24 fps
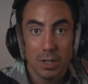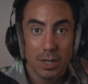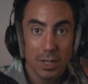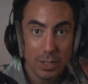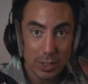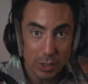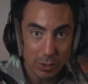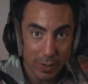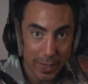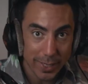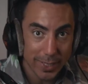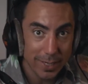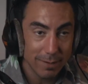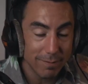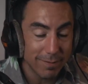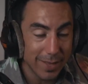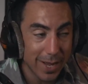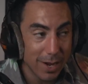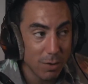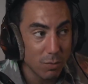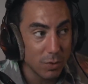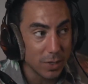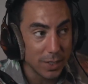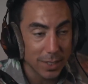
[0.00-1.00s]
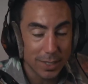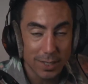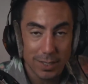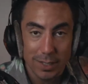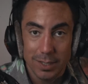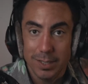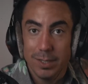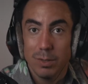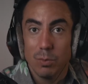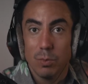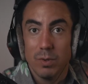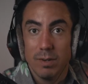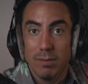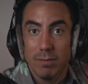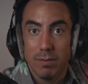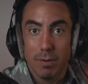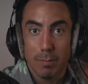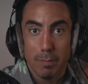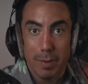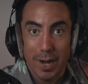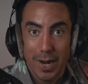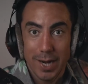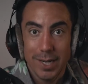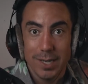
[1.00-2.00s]
So I give that one a clear win for
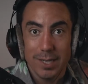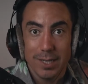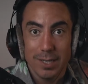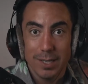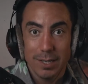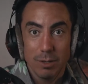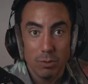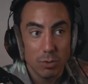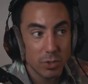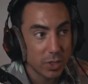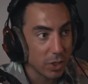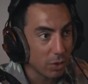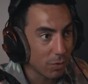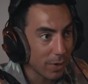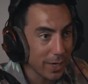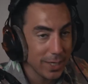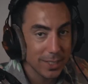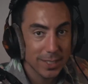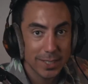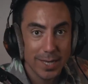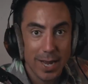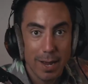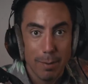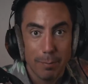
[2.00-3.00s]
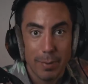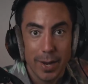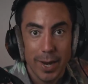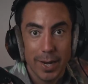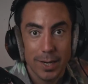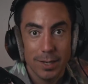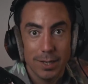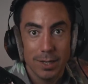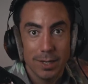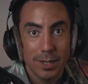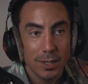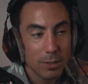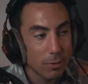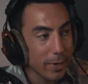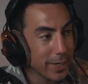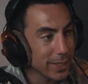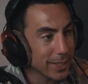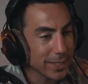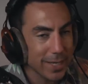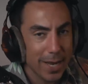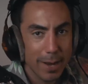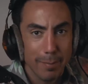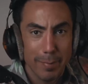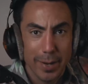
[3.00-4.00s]
Biden. It was a great snapback.
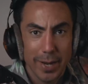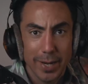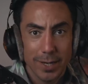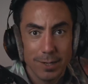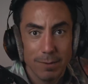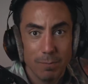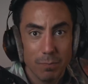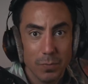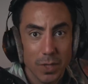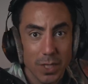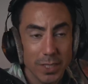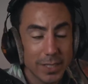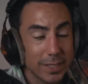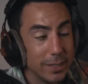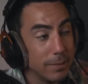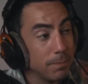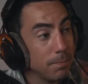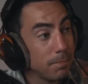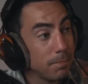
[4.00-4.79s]
Listen,